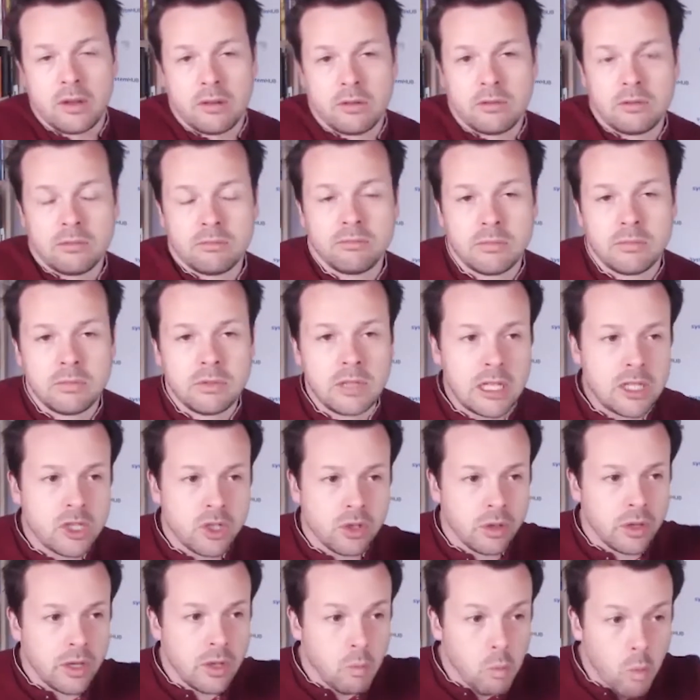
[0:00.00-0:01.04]

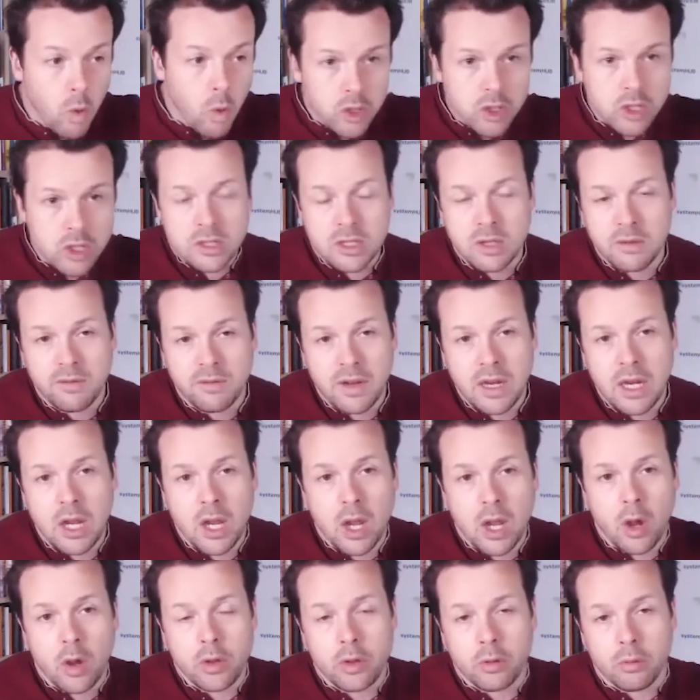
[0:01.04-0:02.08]
literally watches the
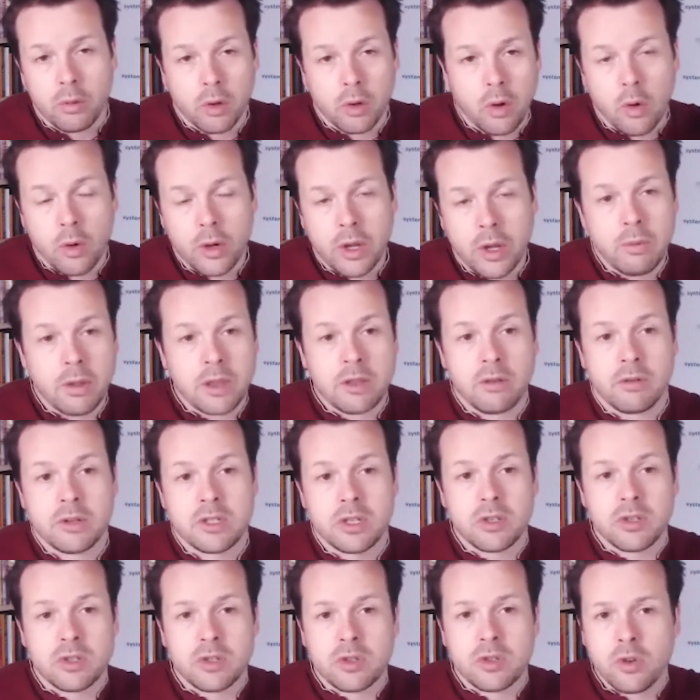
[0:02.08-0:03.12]
video, the recording, whether it's
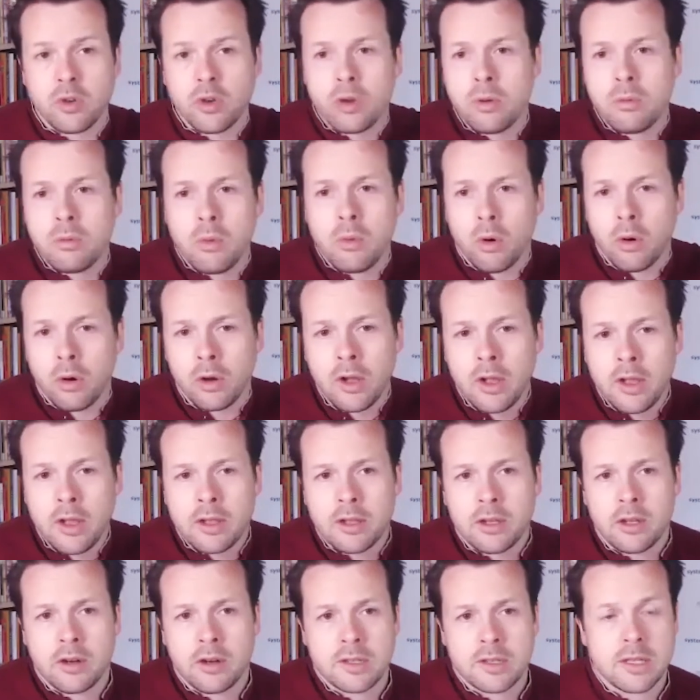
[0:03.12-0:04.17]
a Zoom or,
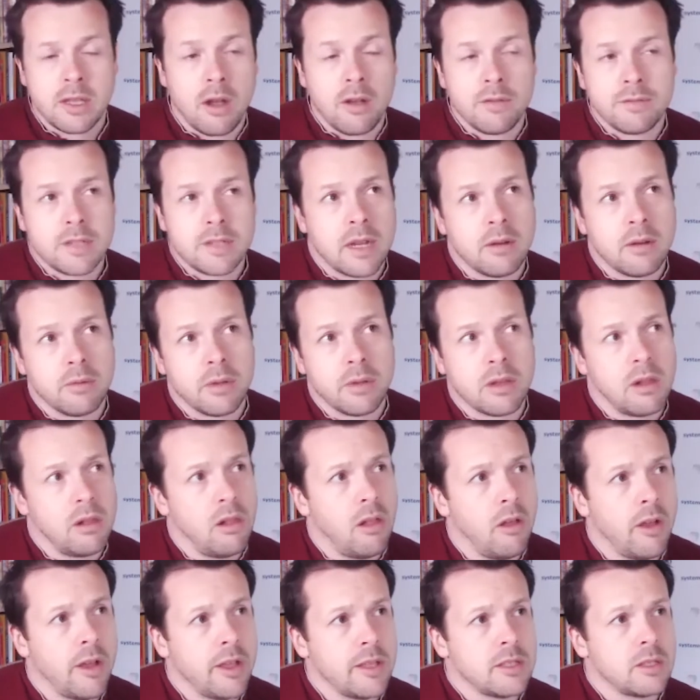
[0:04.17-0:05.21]
you know, so I've done it with
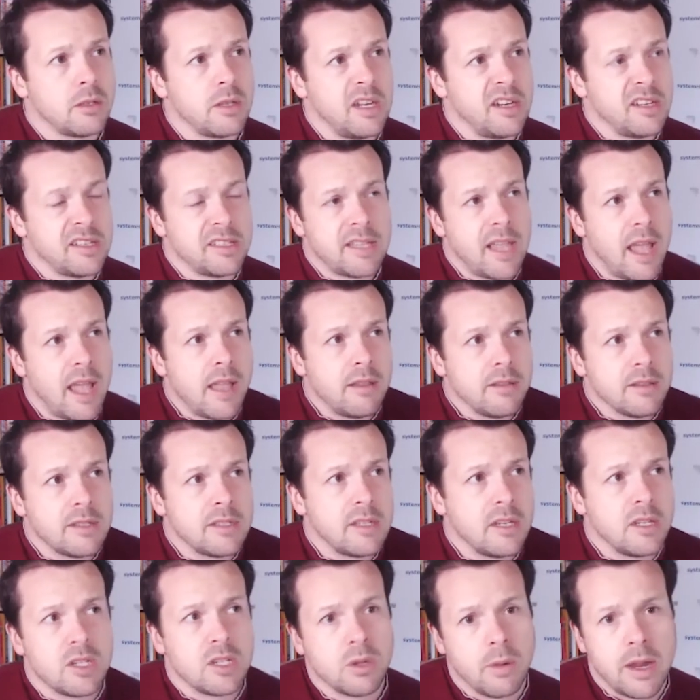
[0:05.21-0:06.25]
clients in a sales
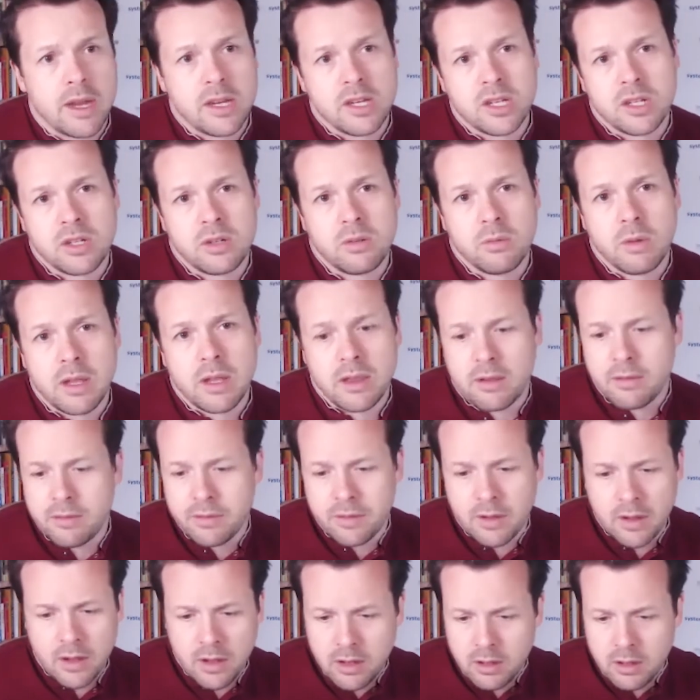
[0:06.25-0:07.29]
situation where they've,
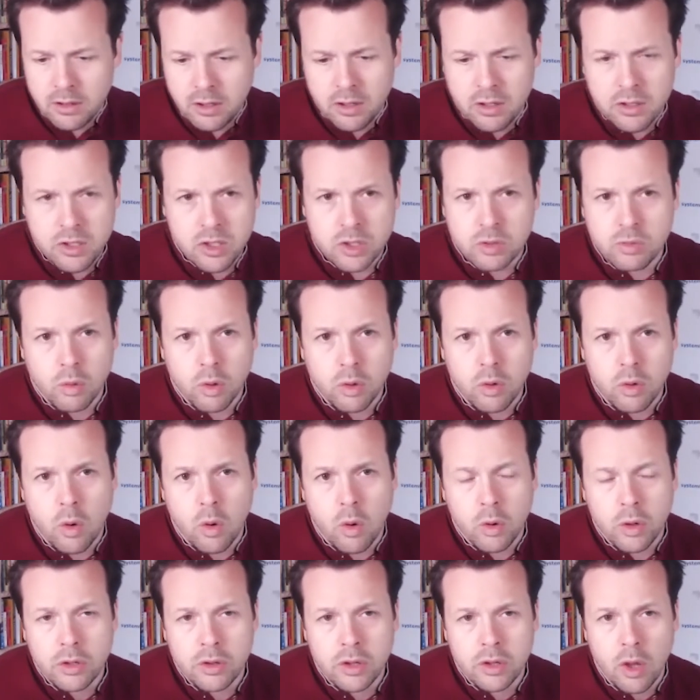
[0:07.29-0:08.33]
you know, just
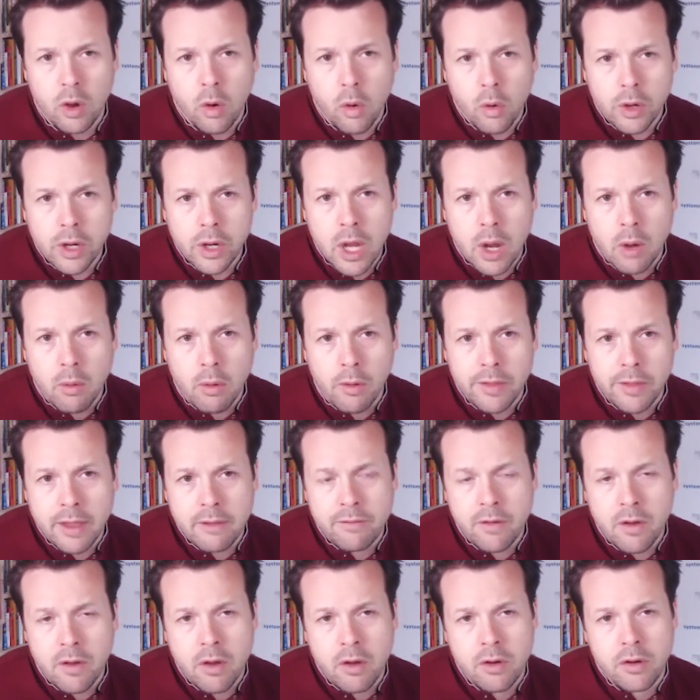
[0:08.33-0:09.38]
recorded the audio on their
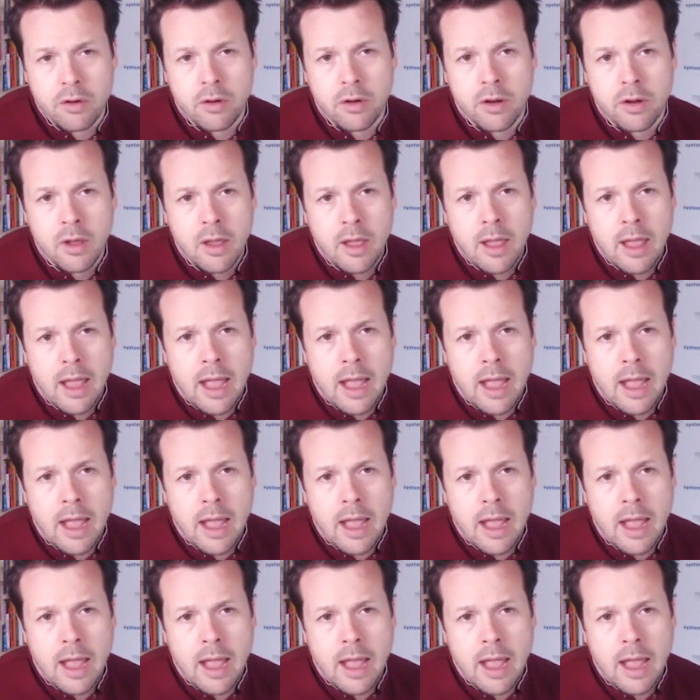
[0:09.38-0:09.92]
phone. Mm-hmm.